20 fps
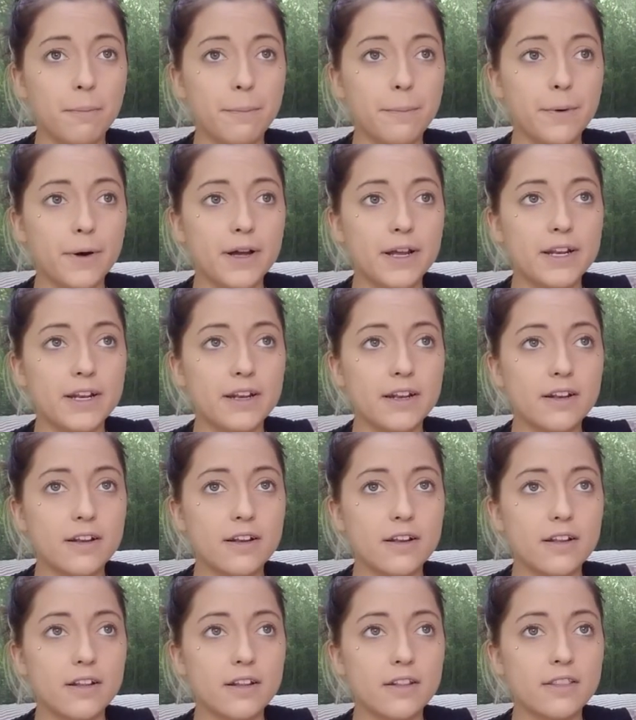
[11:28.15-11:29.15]
but
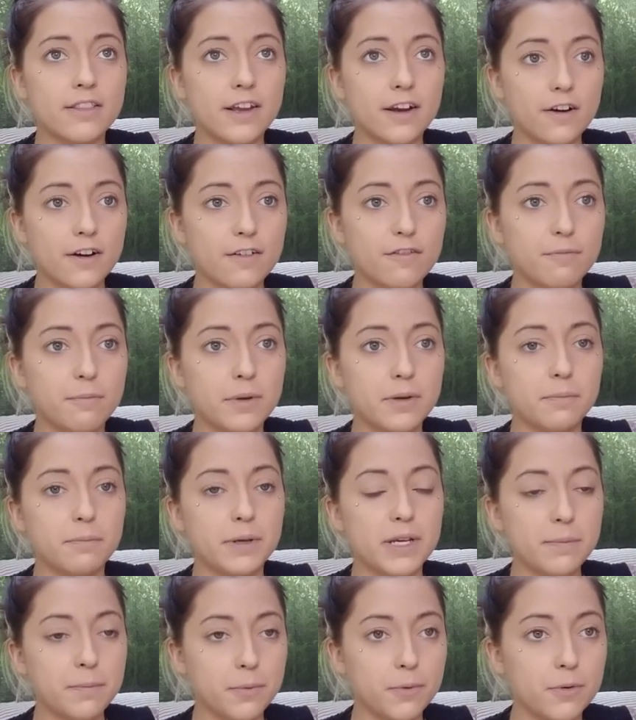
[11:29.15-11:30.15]
there have been
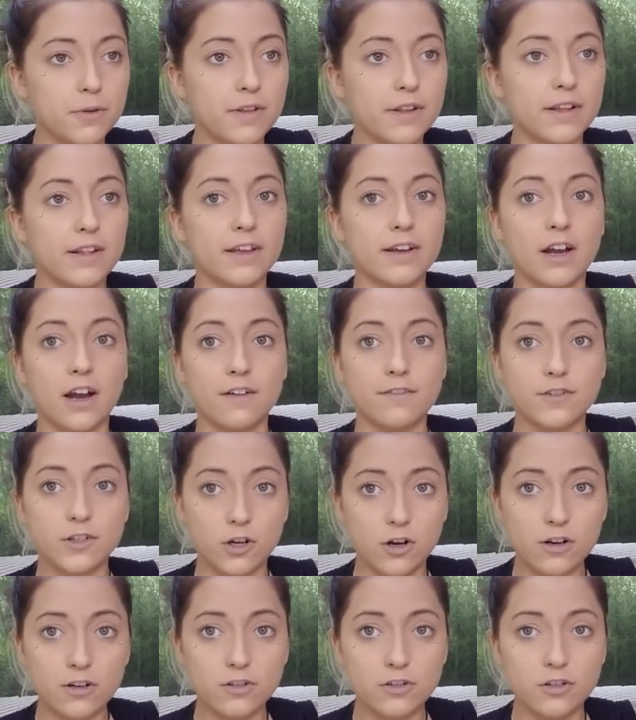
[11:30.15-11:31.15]
people that like I've
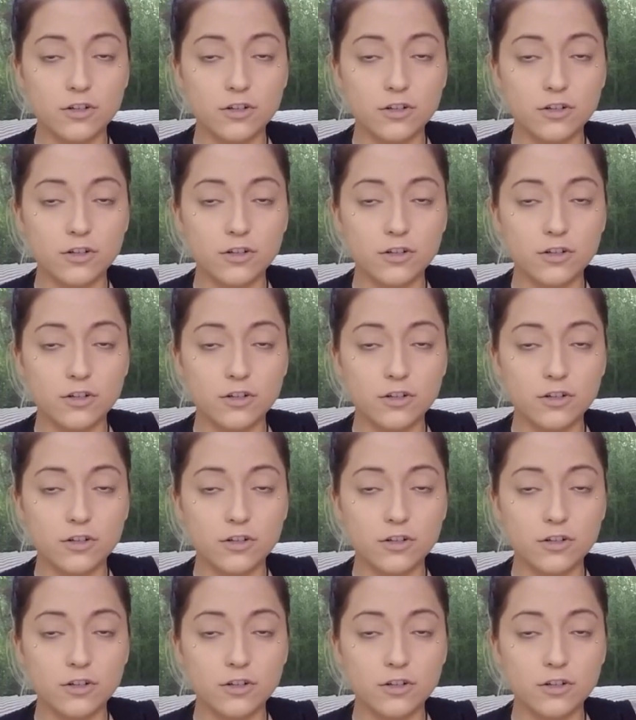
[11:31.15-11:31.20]
talked